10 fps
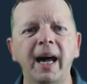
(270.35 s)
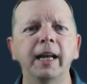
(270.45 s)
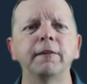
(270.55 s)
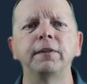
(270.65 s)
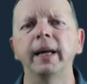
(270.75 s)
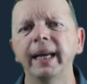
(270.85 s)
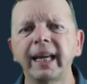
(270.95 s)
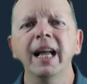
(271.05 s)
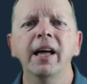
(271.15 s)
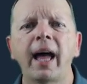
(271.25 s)
kind of
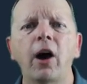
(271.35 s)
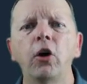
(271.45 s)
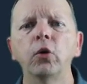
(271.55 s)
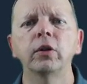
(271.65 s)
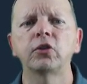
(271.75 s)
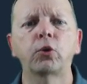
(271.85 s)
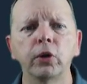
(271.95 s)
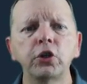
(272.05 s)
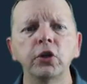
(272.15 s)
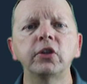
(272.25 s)
like how so
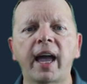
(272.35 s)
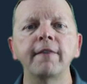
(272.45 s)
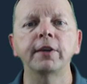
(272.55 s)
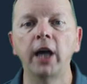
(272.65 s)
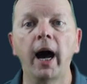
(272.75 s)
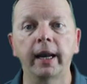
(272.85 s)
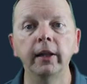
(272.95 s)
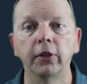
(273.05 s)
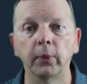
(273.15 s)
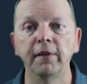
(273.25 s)
Christians have
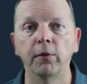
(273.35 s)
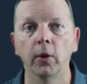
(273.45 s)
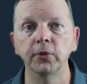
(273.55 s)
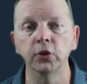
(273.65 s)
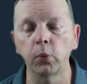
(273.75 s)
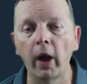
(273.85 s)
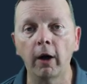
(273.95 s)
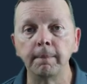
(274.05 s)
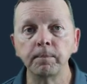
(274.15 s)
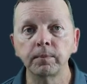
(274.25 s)
God in three forms as
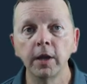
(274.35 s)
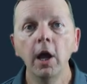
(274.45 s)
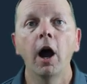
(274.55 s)
well.